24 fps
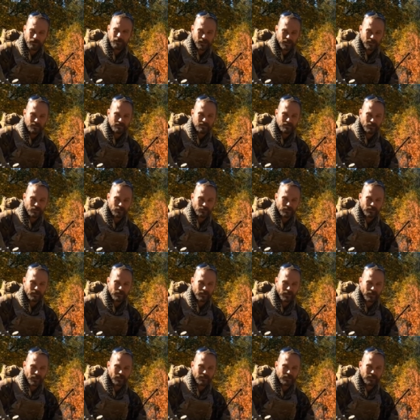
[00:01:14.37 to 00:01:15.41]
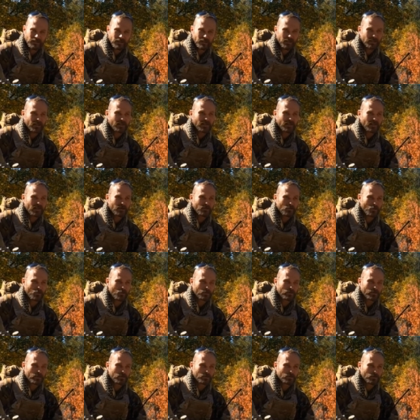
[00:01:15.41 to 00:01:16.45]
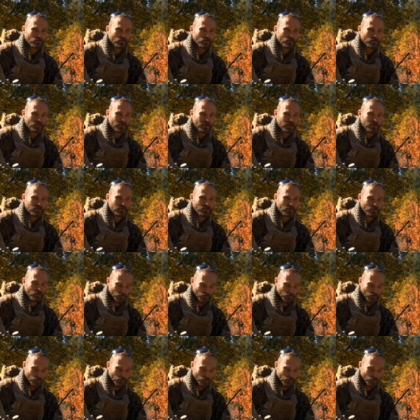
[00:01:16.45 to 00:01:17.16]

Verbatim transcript: It's something I think a lot more people need